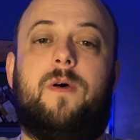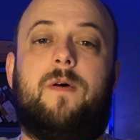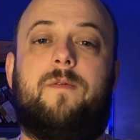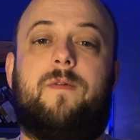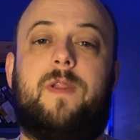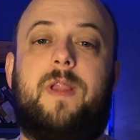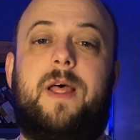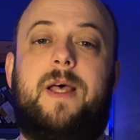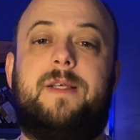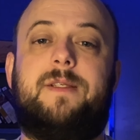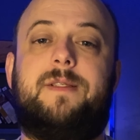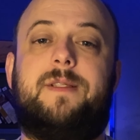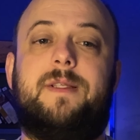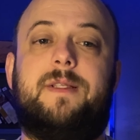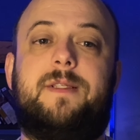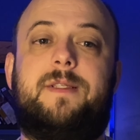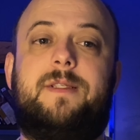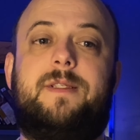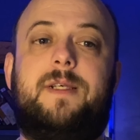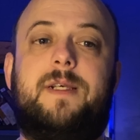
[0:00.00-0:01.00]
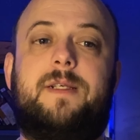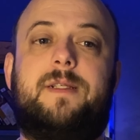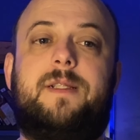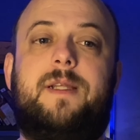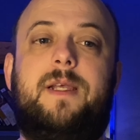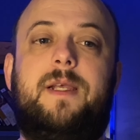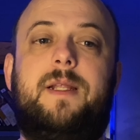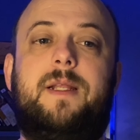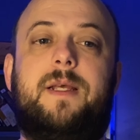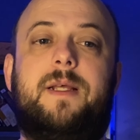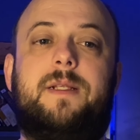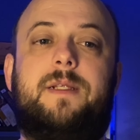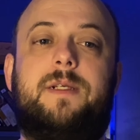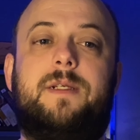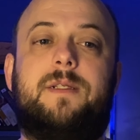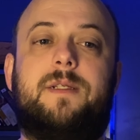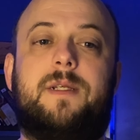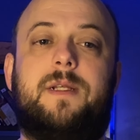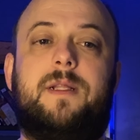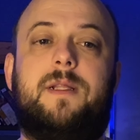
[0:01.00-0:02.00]
of less than 16
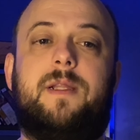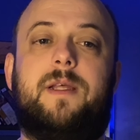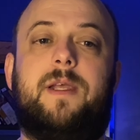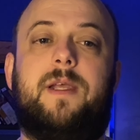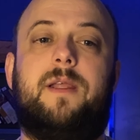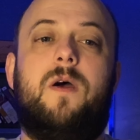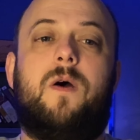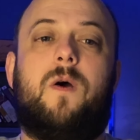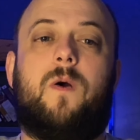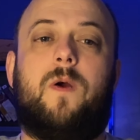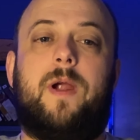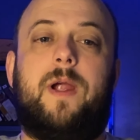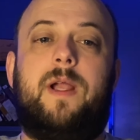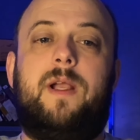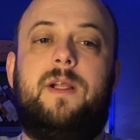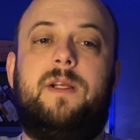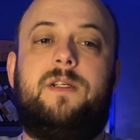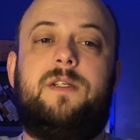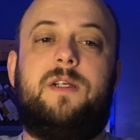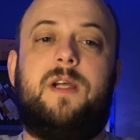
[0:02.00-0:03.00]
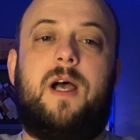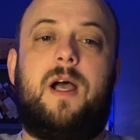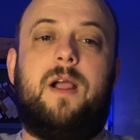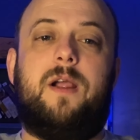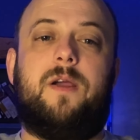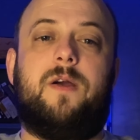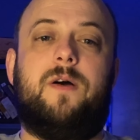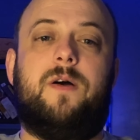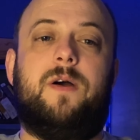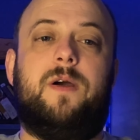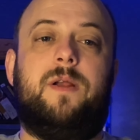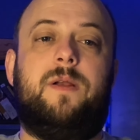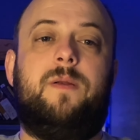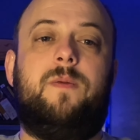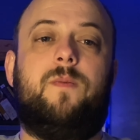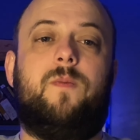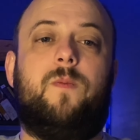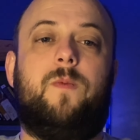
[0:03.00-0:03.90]
inches in length or any shotgun